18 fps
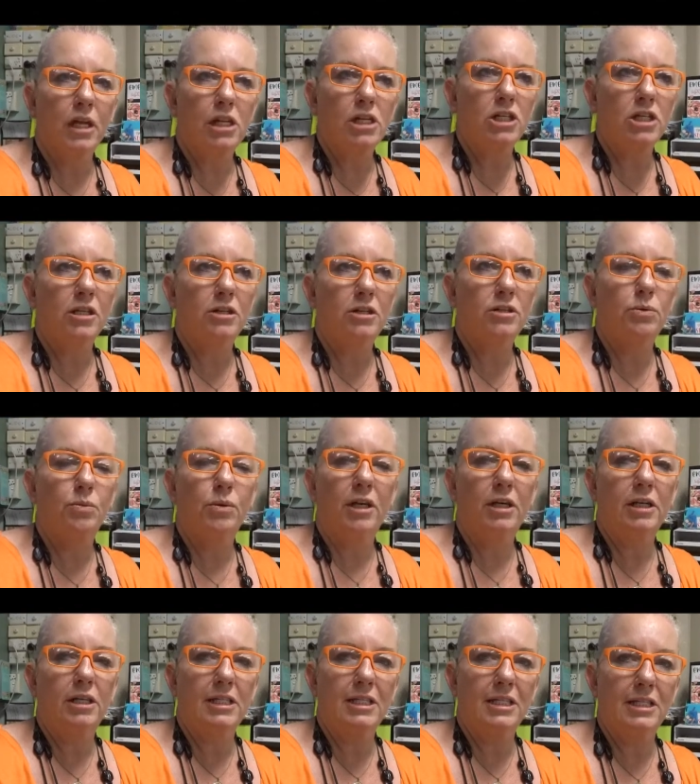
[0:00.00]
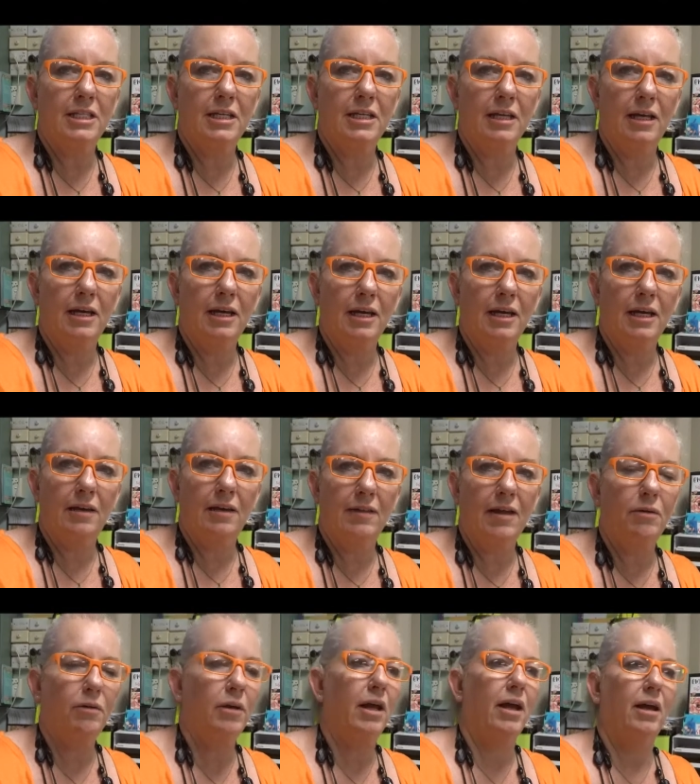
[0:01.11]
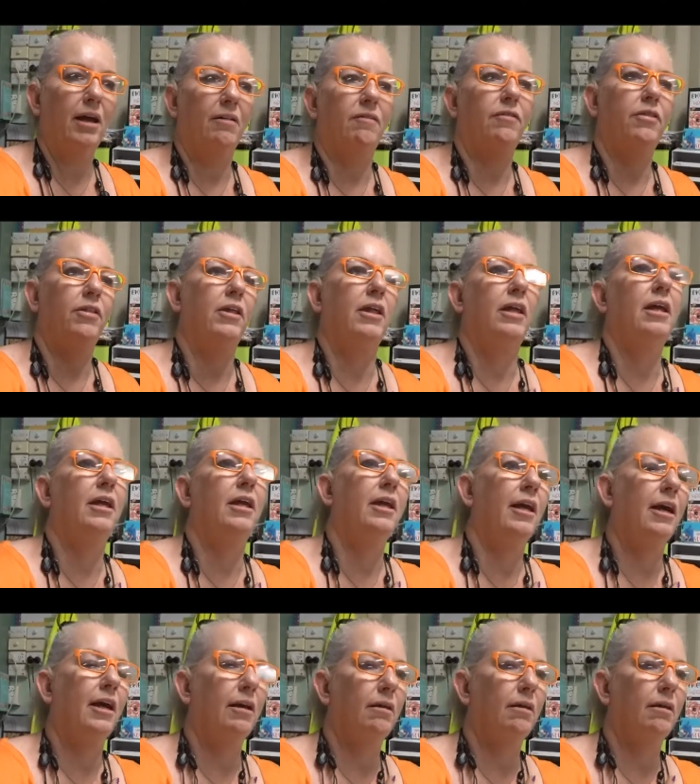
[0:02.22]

to those winners, and they will have the